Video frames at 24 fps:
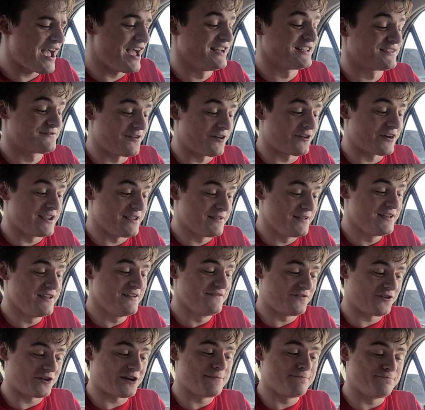And it's very,
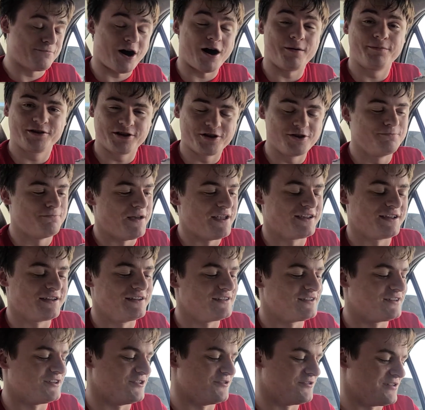very barbecued
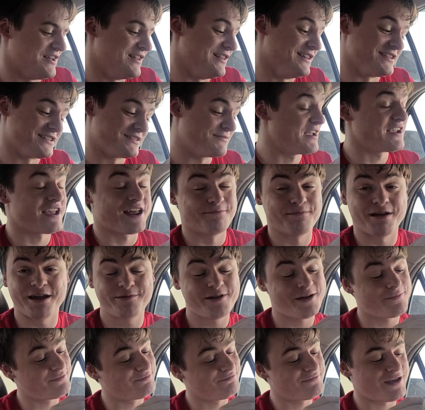bacon too, at least. Again,
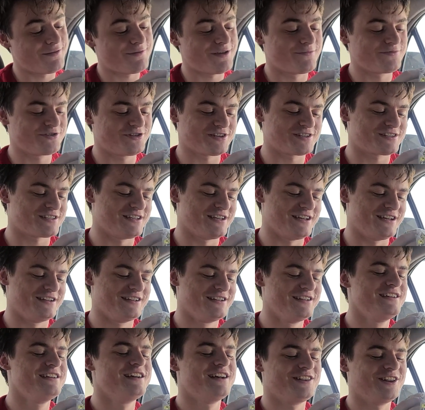maybe I'm just, a
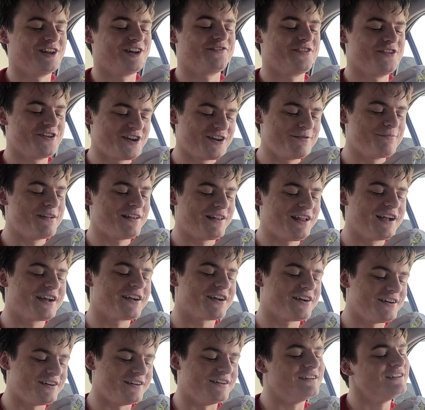lot of you are gonna be like,
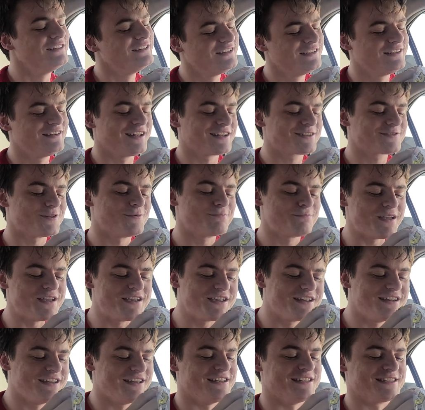oh, that's what
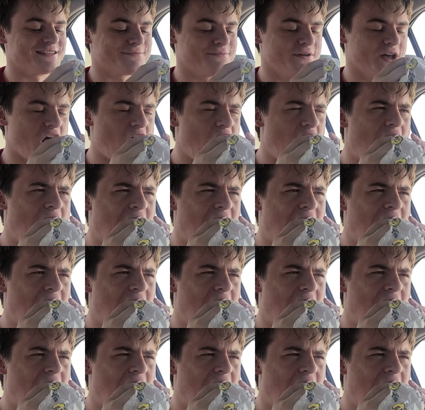bacon is, but